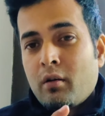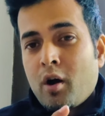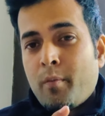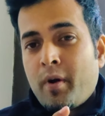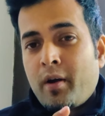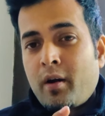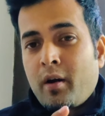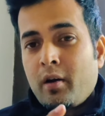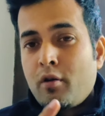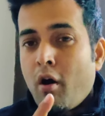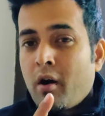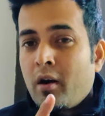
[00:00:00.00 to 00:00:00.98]
operator,
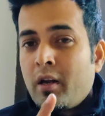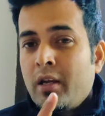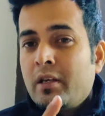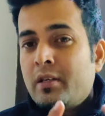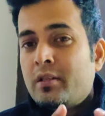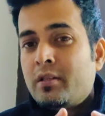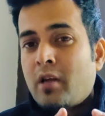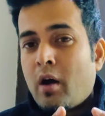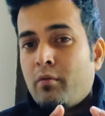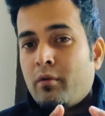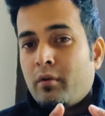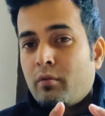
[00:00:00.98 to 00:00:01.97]
your link is
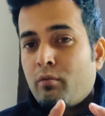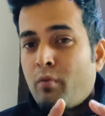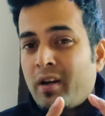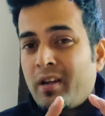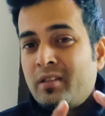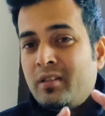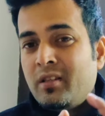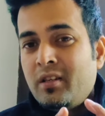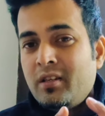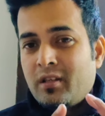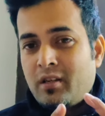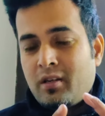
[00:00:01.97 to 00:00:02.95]
down, what is the
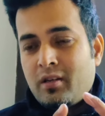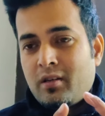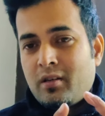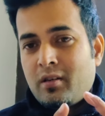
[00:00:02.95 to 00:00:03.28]
reason,